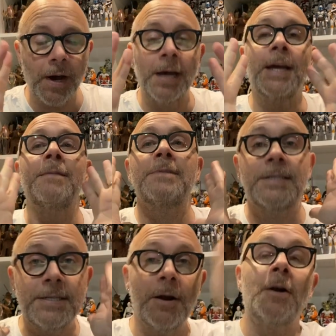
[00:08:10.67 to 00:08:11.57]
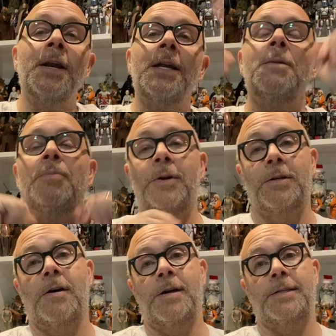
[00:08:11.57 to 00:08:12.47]
I am starting to put
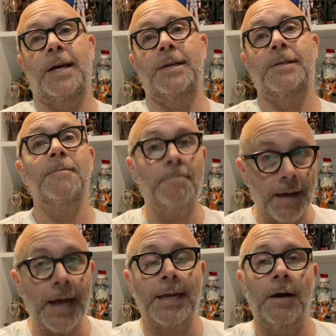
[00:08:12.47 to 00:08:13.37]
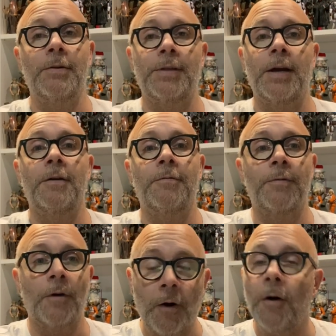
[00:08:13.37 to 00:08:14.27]
content back out there
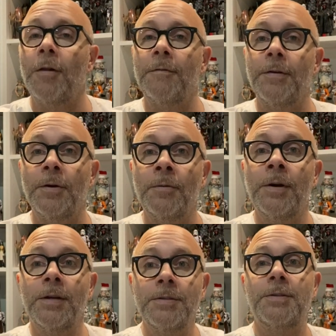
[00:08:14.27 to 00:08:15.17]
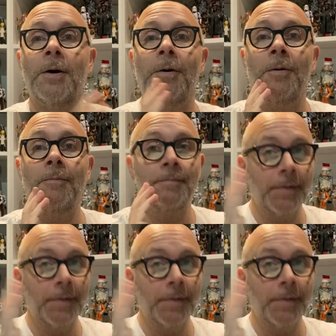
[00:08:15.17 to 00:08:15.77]
for all of you, so